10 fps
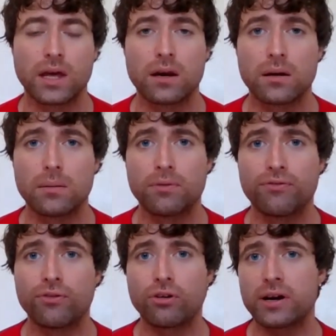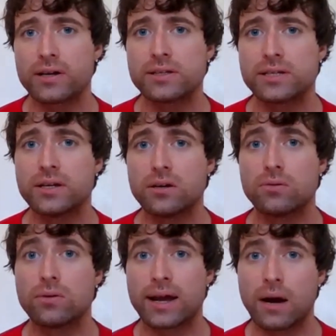And before I
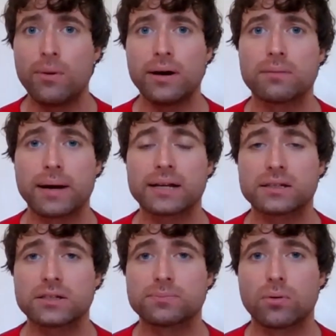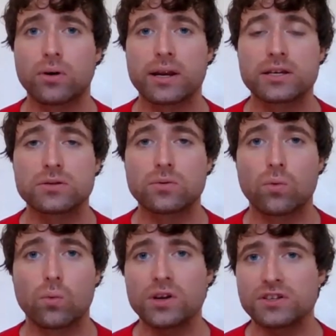continue, and I will get back to this point, is
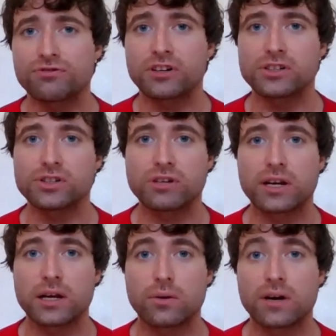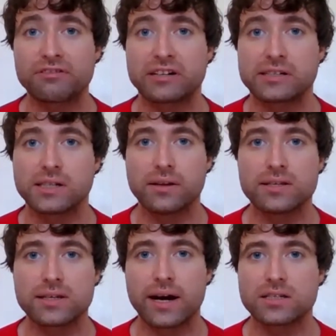what's frustrating whenever I see
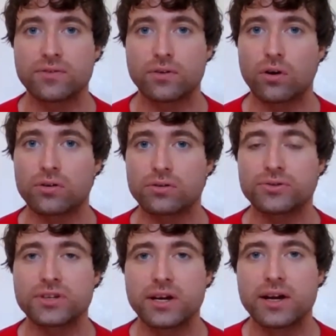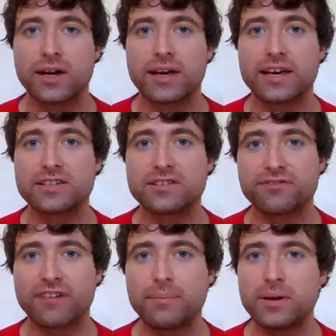these kinds of articles is
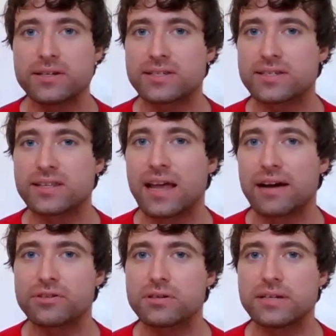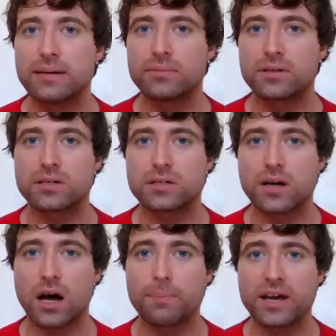feminists never seem to
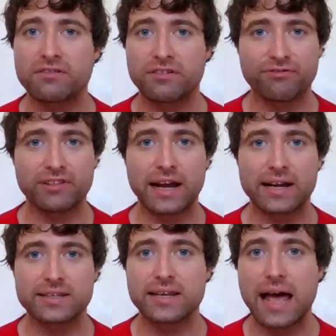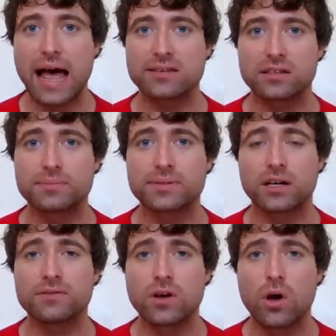stop and reflect and ask
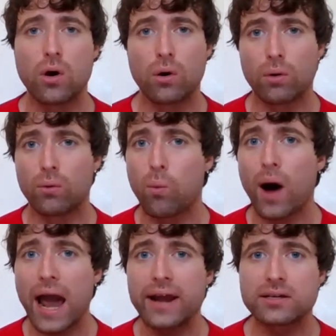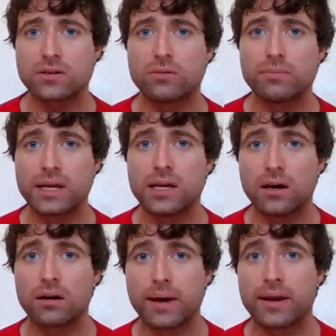themselves, well, why do so many
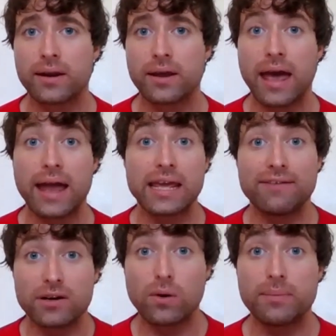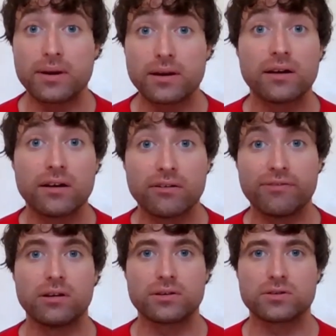young men and even women
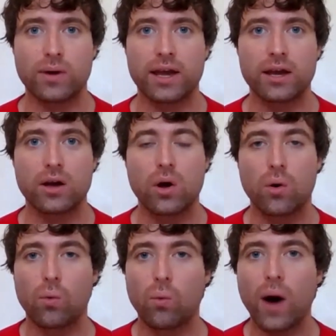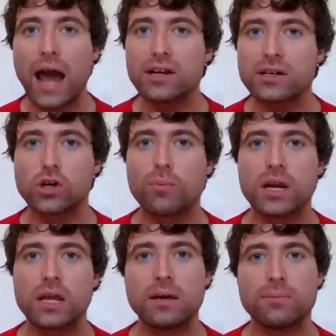feel this way? Why do so
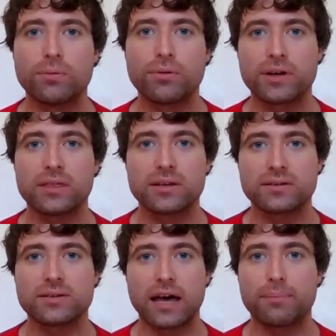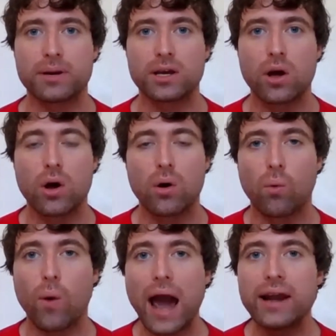many people think this is happening?
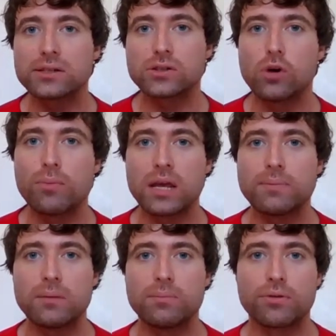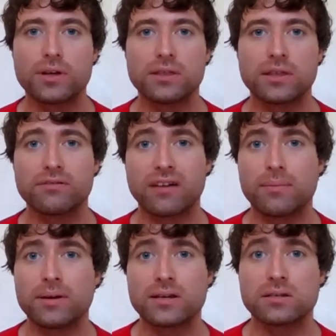Why do so many people think that
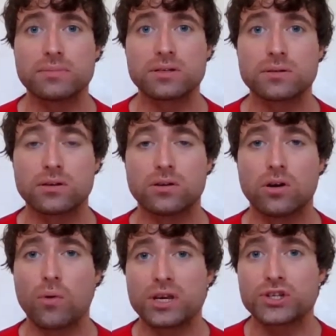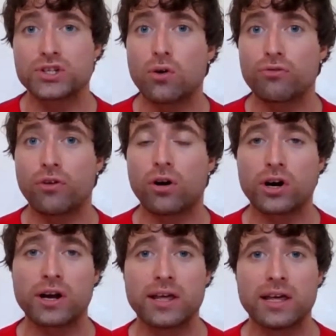feminism is going so
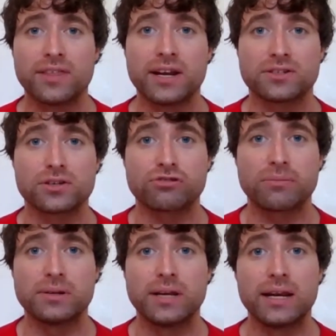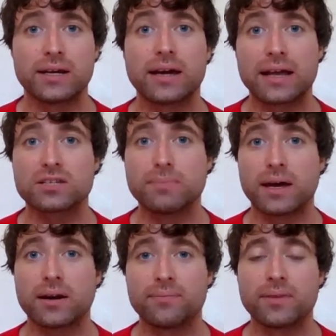far that it's discriminating against
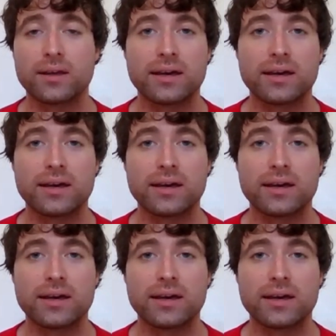men?